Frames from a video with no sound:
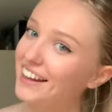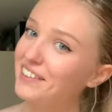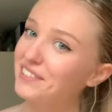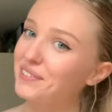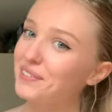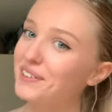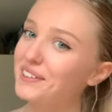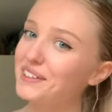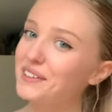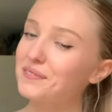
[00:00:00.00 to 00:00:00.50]

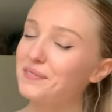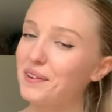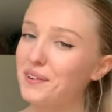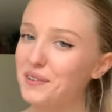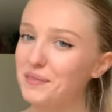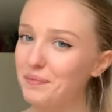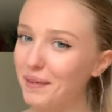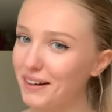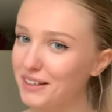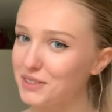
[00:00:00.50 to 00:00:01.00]
everyone and
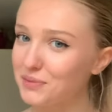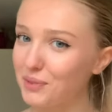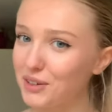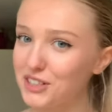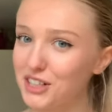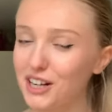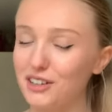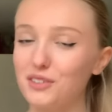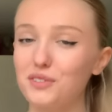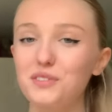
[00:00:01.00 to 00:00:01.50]
welcome back to my
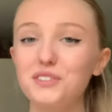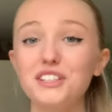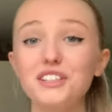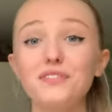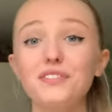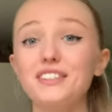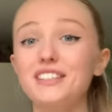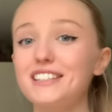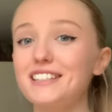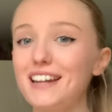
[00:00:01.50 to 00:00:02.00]
channel. So
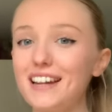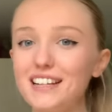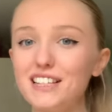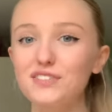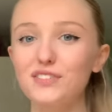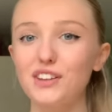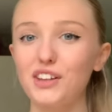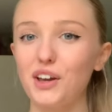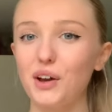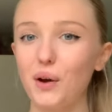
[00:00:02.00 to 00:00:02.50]
for today's
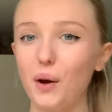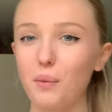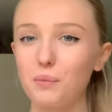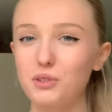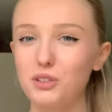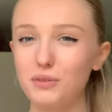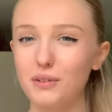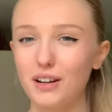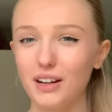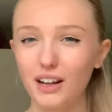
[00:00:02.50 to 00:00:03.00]
video I'm
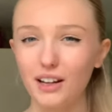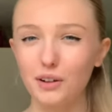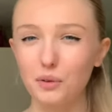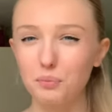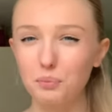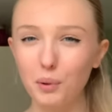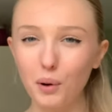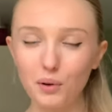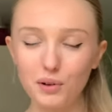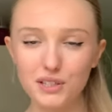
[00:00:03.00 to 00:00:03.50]
doing an
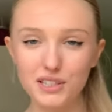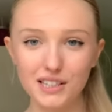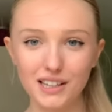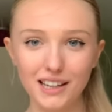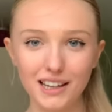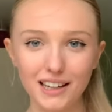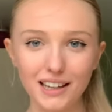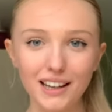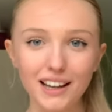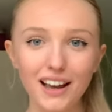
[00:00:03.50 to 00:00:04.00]

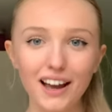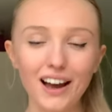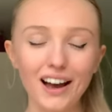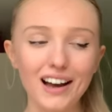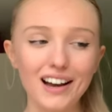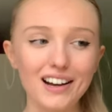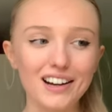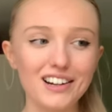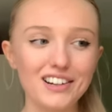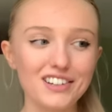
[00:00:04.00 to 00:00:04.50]
unboxing
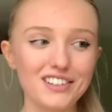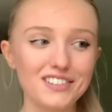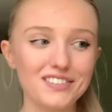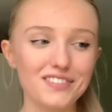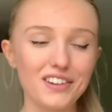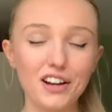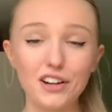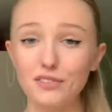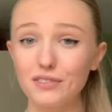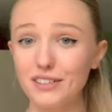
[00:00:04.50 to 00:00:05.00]
of
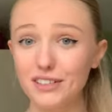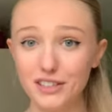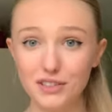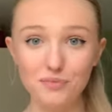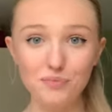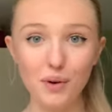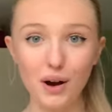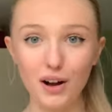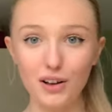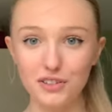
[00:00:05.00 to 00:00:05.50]
a
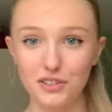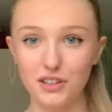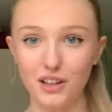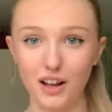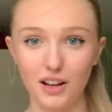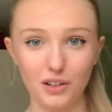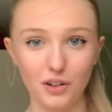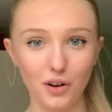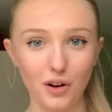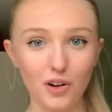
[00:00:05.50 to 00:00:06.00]
recent parcel
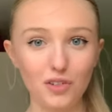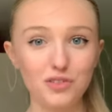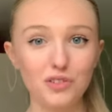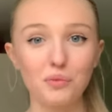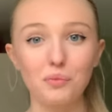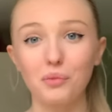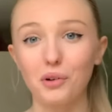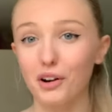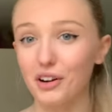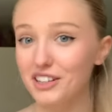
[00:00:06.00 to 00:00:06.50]
I got
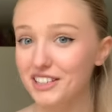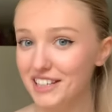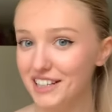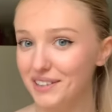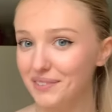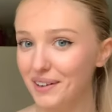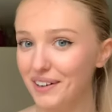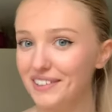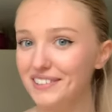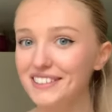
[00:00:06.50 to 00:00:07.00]
from
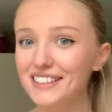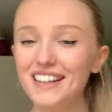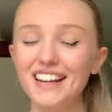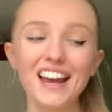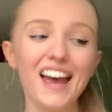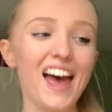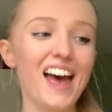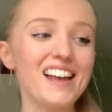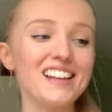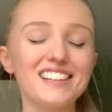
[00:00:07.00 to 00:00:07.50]
Protein World.
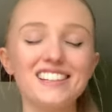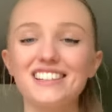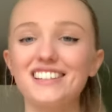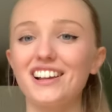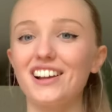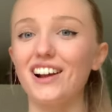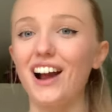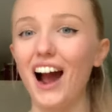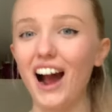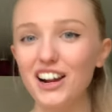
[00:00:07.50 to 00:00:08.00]
So
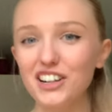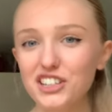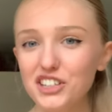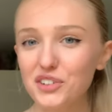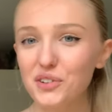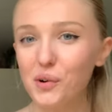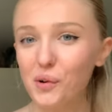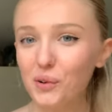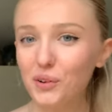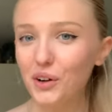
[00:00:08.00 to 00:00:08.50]
as you
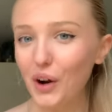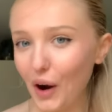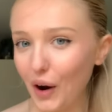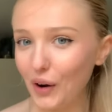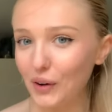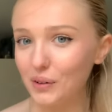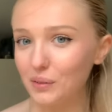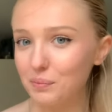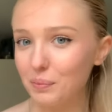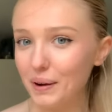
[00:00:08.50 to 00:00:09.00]
all
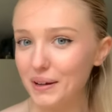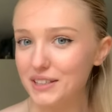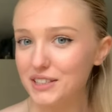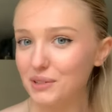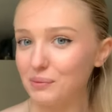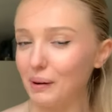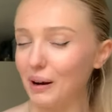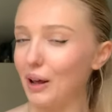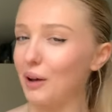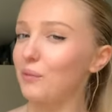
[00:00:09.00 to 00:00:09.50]
know based
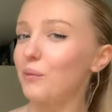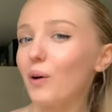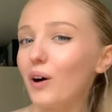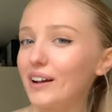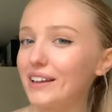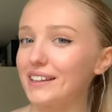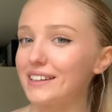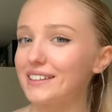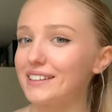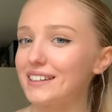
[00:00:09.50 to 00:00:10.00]
on my, like, what
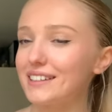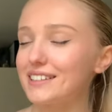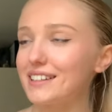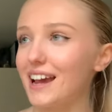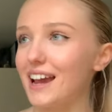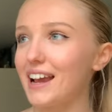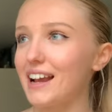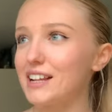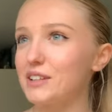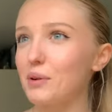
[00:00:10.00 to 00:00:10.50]
I eat in a
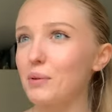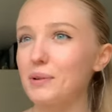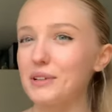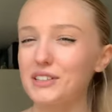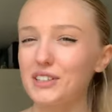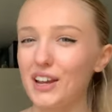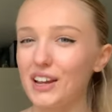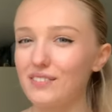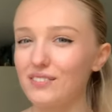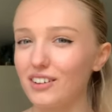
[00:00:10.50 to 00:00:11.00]
day, it's probably
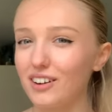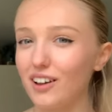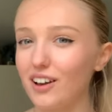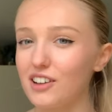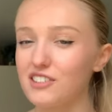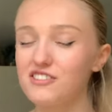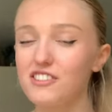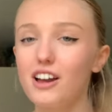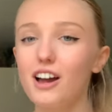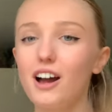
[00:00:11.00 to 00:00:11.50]
day in a
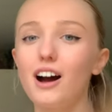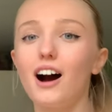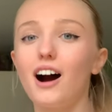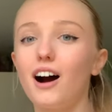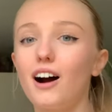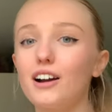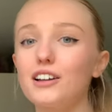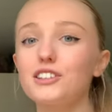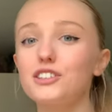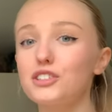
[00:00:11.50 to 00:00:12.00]
life,
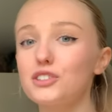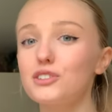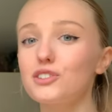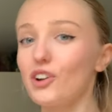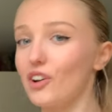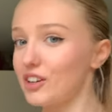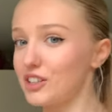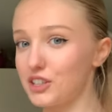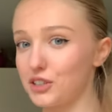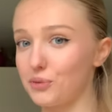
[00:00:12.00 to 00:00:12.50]
I do
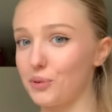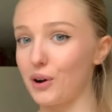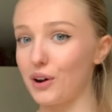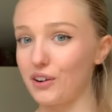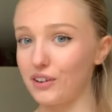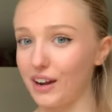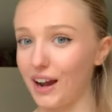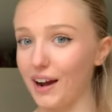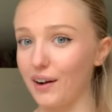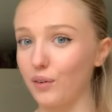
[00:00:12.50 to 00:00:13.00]
like to
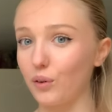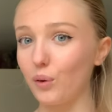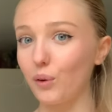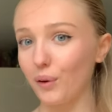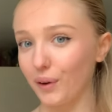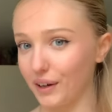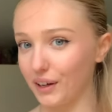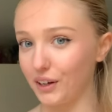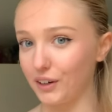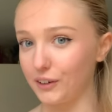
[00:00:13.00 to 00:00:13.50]
work out
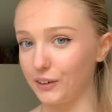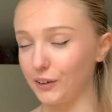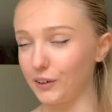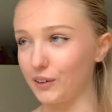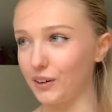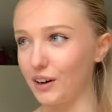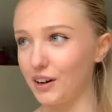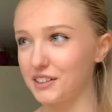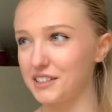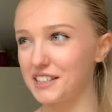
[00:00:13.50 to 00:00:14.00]
quite a
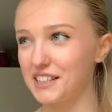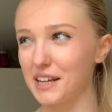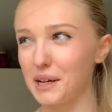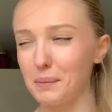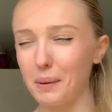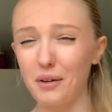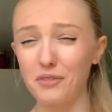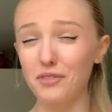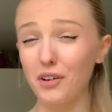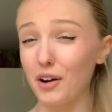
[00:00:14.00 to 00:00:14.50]
lot, I'd say
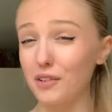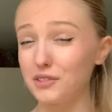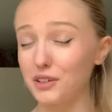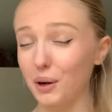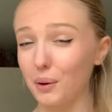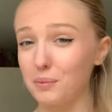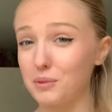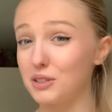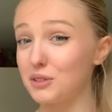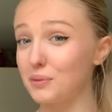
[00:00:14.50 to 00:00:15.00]
about five
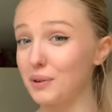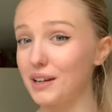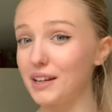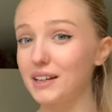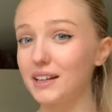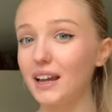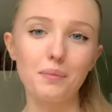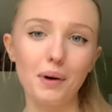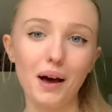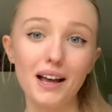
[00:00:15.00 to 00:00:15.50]
times a
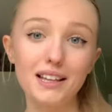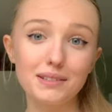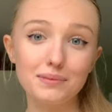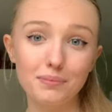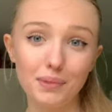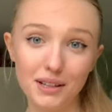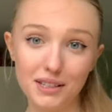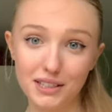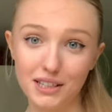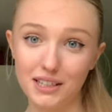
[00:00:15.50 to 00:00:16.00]
week. But as I'm
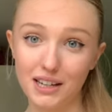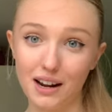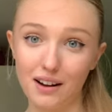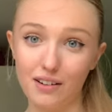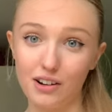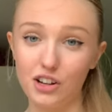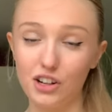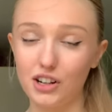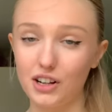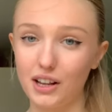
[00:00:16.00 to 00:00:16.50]

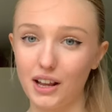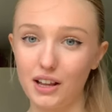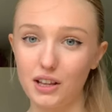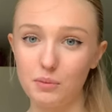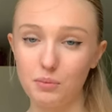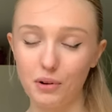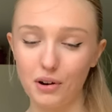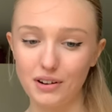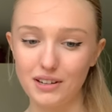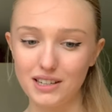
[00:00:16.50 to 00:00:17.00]
pescatarian you can get your
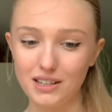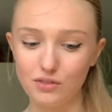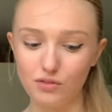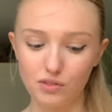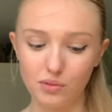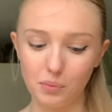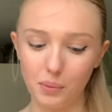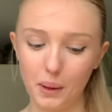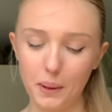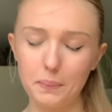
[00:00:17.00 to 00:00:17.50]
protein
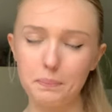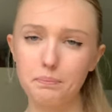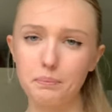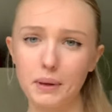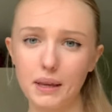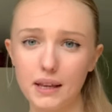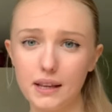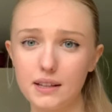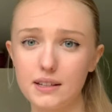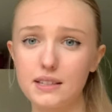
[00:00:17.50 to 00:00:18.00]
from like
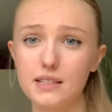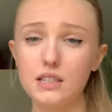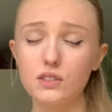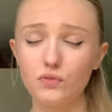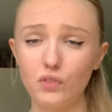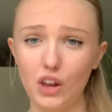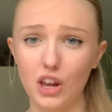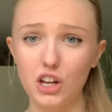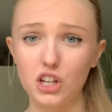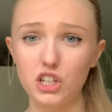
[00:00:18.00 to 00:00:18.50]
beans,
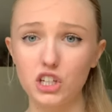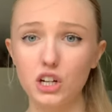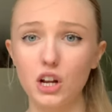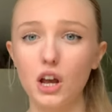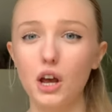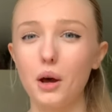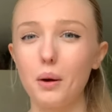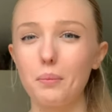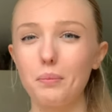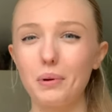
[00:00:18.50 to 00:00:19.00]
fish,
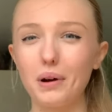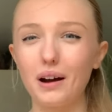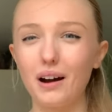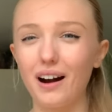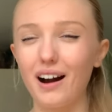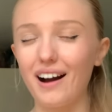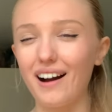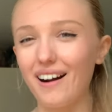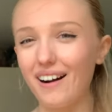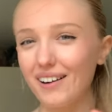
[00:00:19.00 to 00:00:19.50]
but
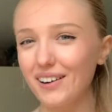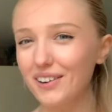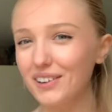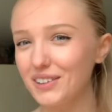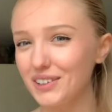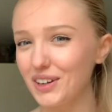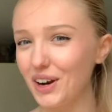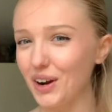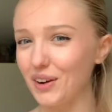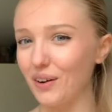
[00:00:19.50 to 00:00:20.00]
I
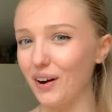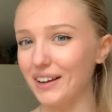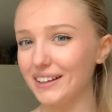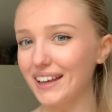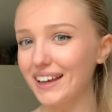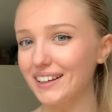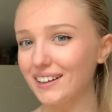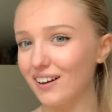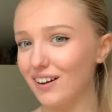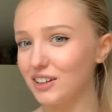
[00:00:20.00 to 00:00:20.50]
don't know, I
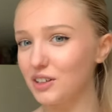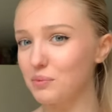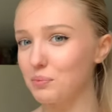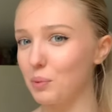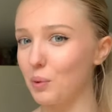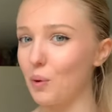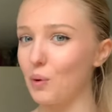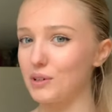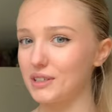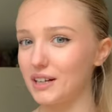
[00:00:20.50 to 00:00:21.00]
get kind of
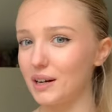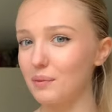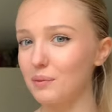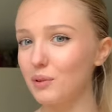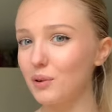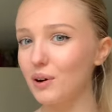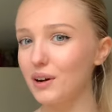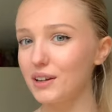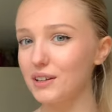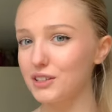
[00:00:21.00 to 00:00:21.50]
bored and I'm
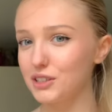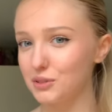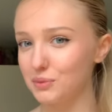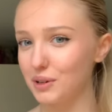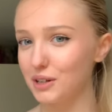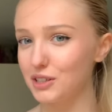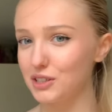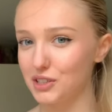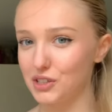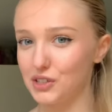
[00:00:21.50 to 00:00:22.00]
quite a
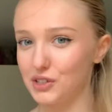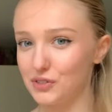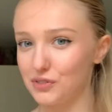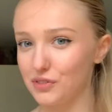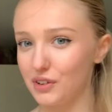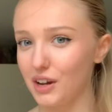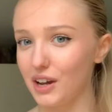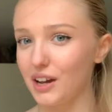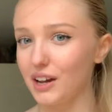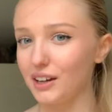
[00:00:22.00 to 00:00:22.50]
sweet tooth
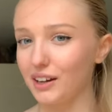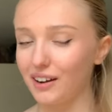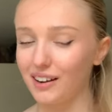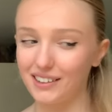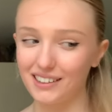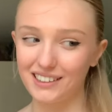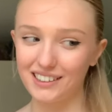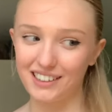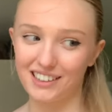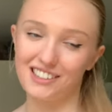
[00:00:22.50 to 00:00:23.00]
kind
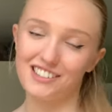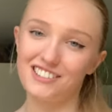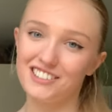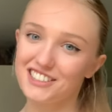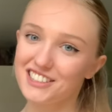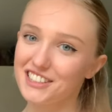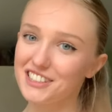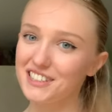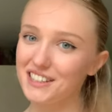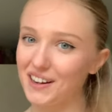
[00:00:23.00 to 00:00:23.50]
of girl.
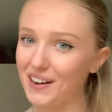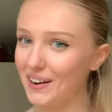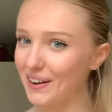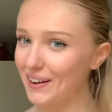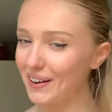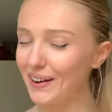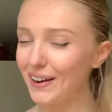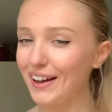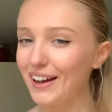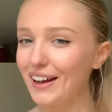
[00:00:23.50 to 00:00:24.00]

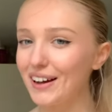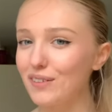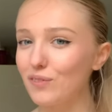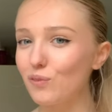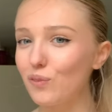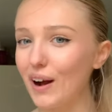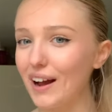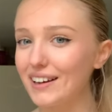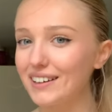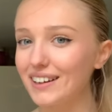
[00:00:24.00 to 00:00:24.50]
So
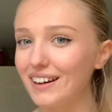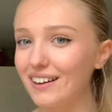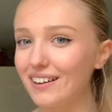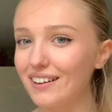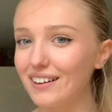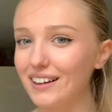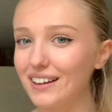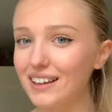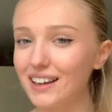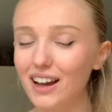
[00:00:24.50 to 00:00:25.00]
when
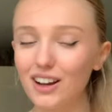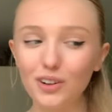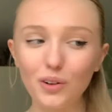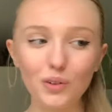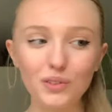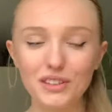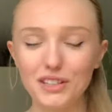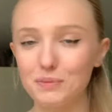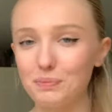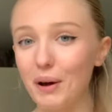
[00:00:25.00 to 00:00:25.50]
I
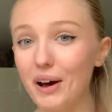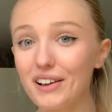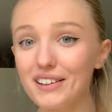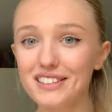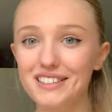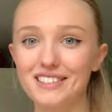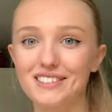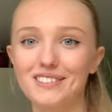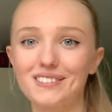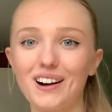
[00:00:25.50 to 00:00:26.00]
got this
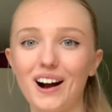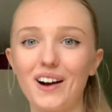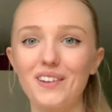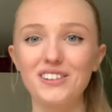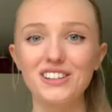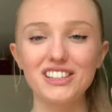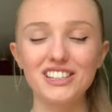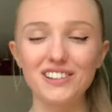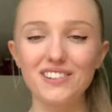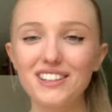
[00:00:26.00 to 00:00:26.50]
parcel I
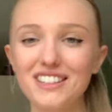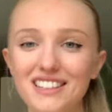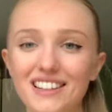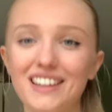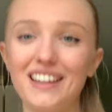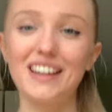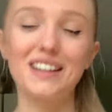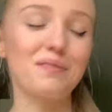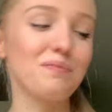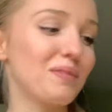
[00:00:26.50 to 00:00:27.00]
was so
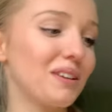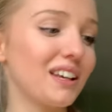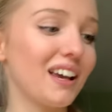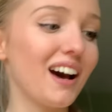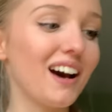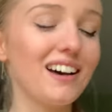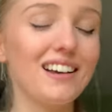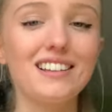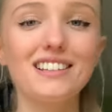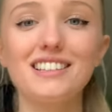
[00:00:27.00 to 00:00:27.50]
excited
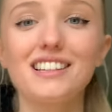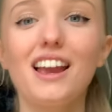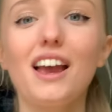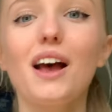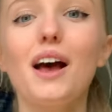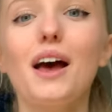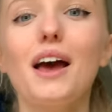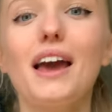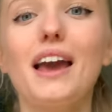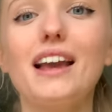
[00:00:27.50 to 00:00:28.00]
because
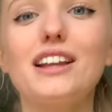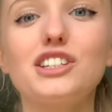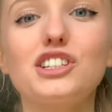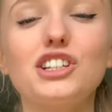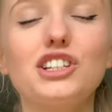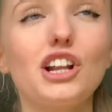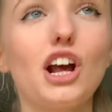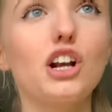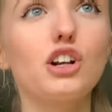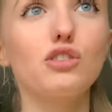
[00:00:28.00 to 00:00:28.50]
it's
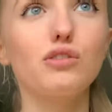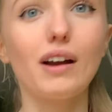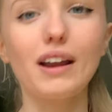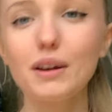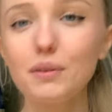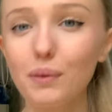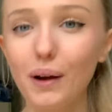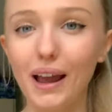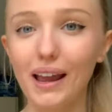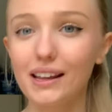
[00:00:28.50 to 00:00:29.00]
just a
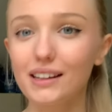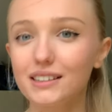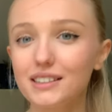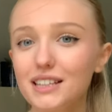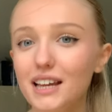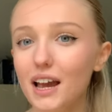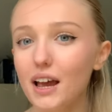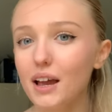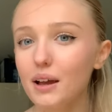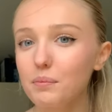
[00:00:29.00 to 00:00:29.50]
great way
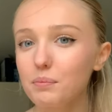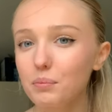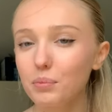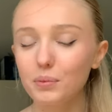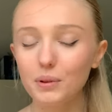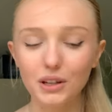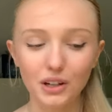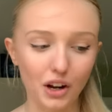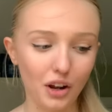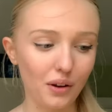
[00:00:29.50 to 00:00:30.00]
to
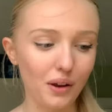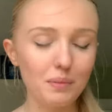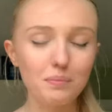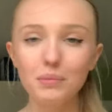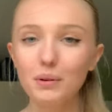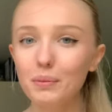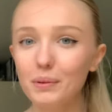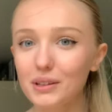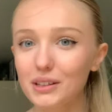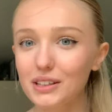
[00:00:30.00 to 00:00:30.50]
you know,
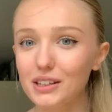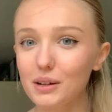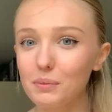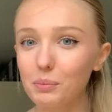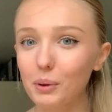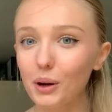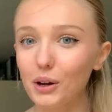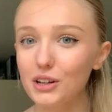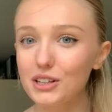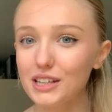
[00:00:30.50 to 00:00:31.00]
implement your
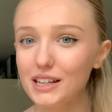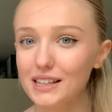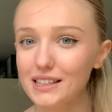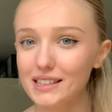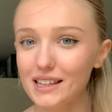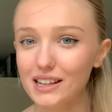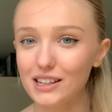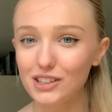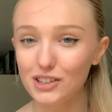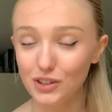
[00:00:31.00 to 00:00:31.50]
proteins
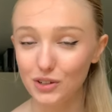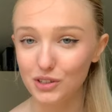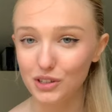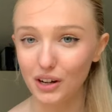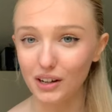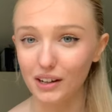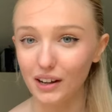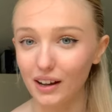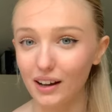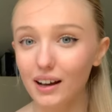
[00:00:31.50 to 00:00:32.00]
into your
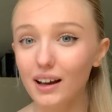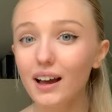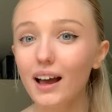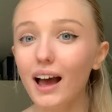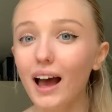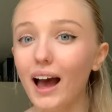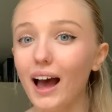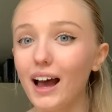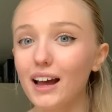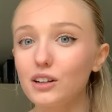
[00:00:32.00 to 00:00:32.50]
diet
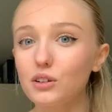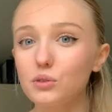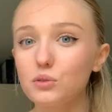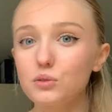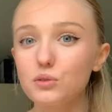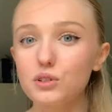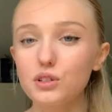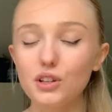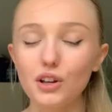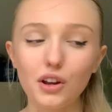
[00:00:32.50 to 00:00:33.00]
and
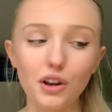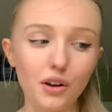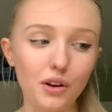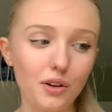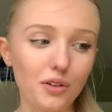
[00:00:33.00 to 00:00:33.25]
also